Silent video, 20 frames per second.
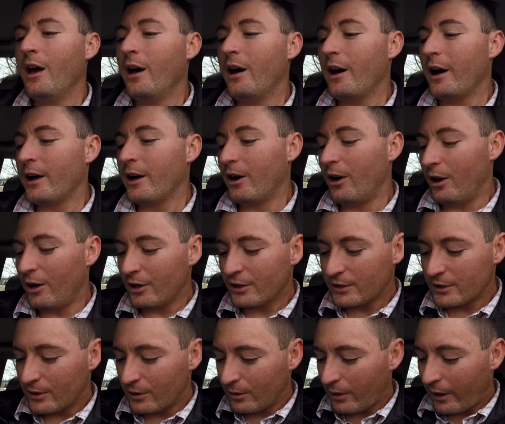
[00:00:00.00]
I
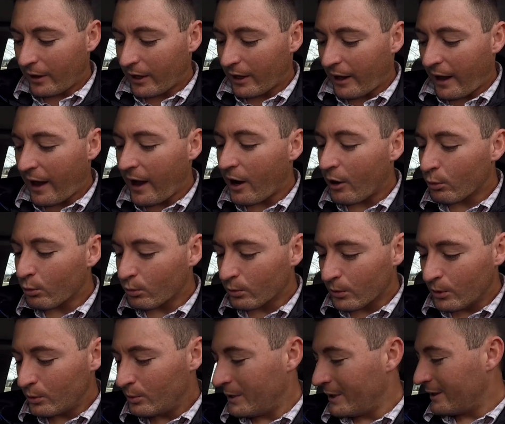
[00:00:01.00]
also like how
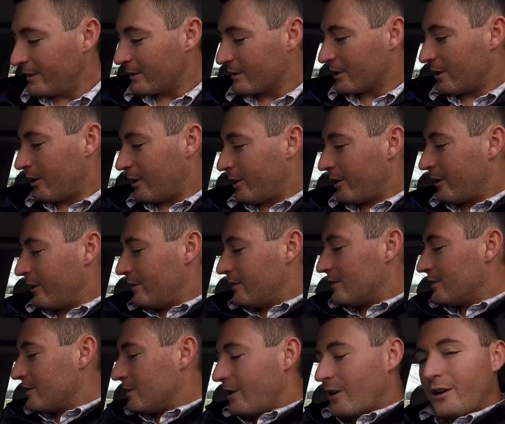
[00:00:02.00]
roomy this car
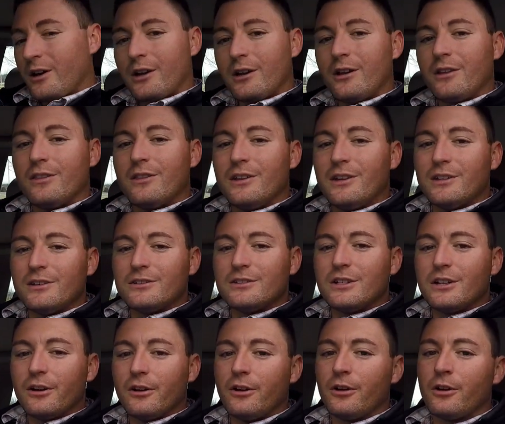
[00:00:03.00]
is on the
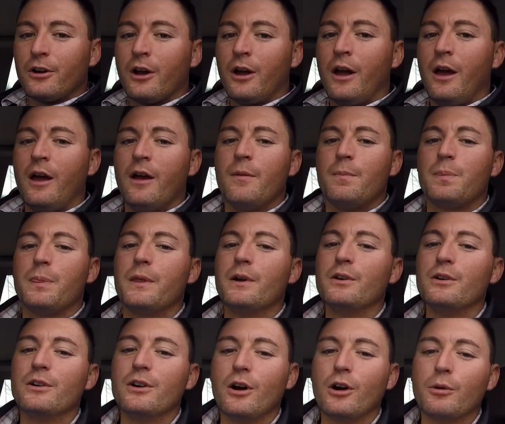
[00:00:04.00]
interior.
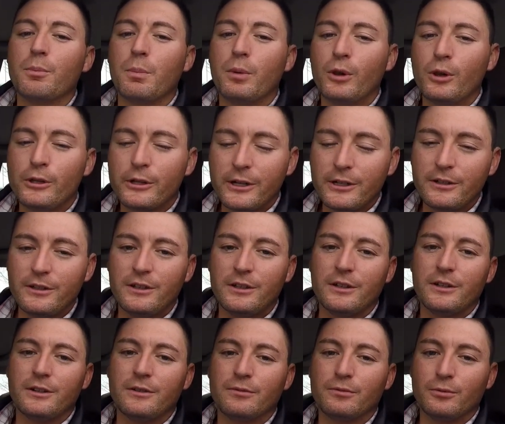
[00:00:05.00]
There is
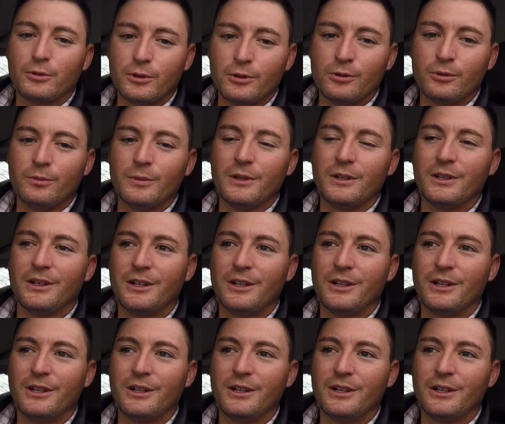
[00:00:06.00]
plenty of room